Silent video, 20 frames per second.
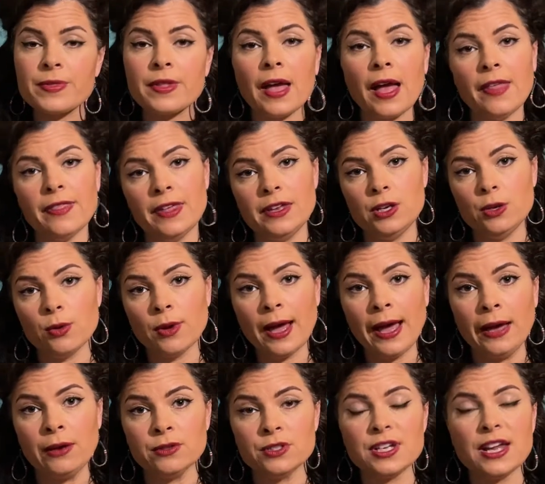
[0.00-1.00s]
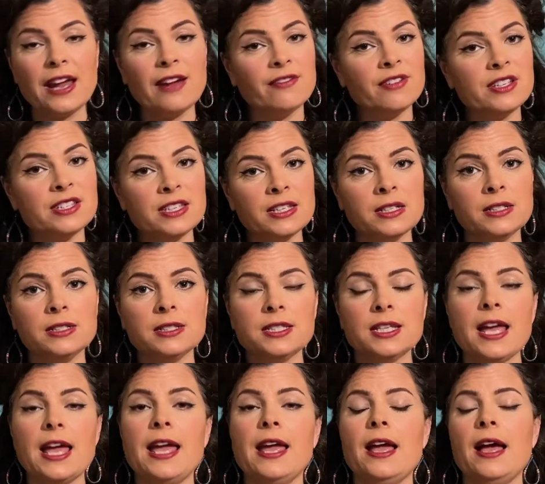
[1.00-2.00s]
And then you count every single
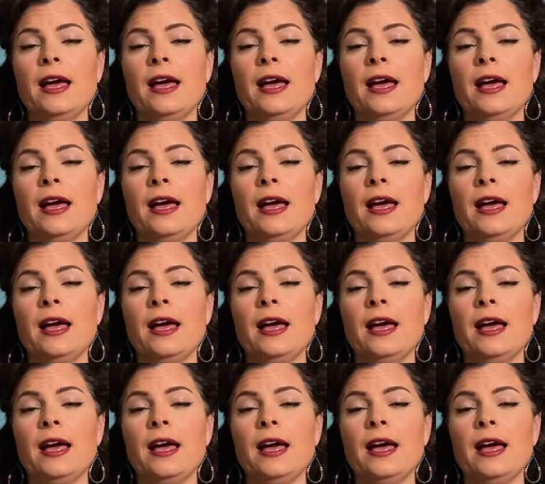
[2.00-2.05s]
day.